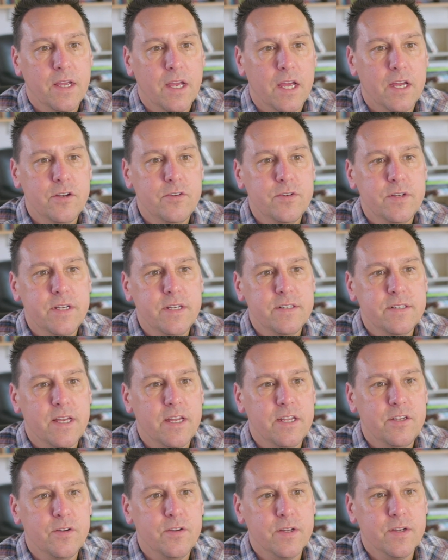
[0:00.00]
entries,
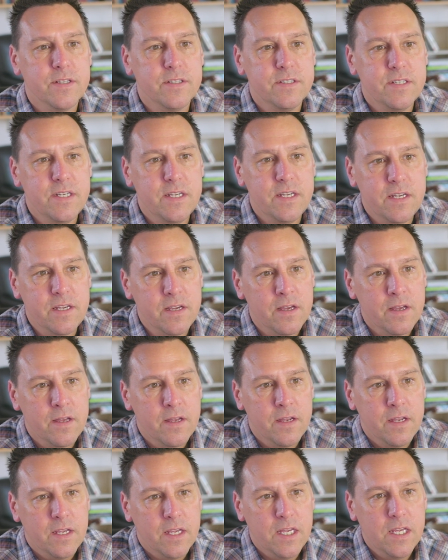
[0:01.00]
and you can see
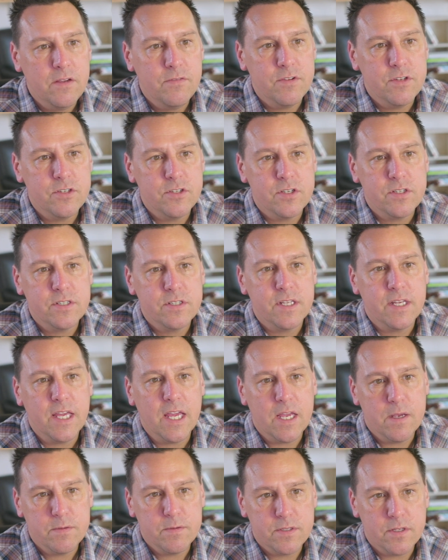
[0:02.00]
even just the
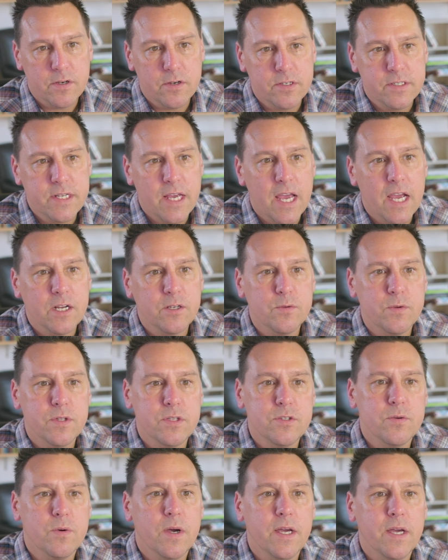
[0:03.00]
games that are tagged
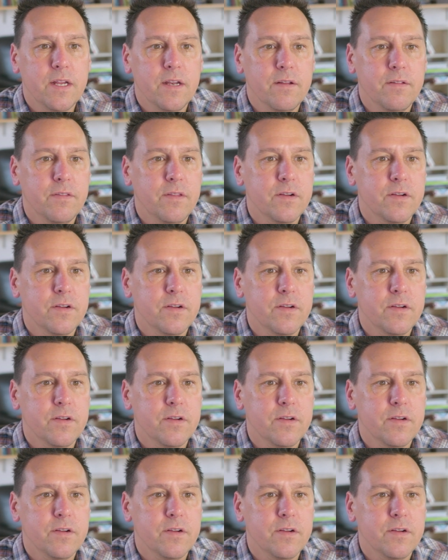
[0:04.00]
with Twine,